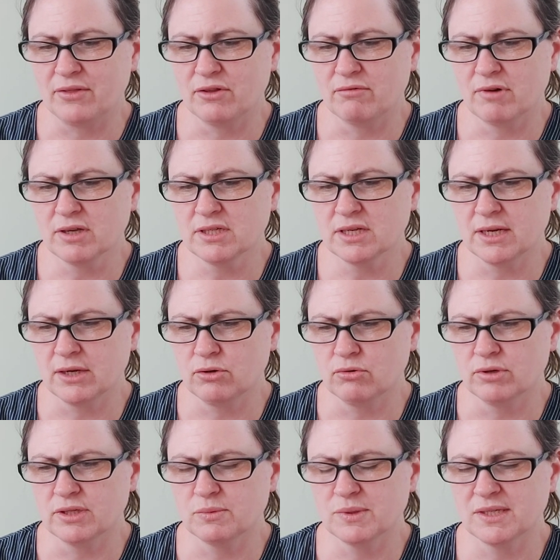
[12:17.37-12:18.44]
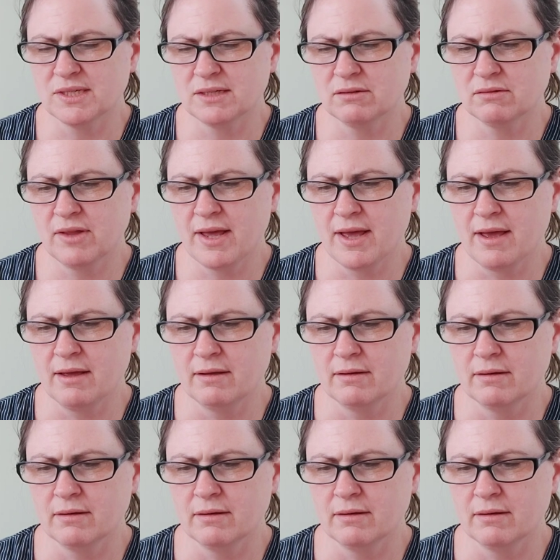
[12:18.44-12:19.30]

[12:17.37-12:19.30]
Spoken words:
the rustling noise was still there,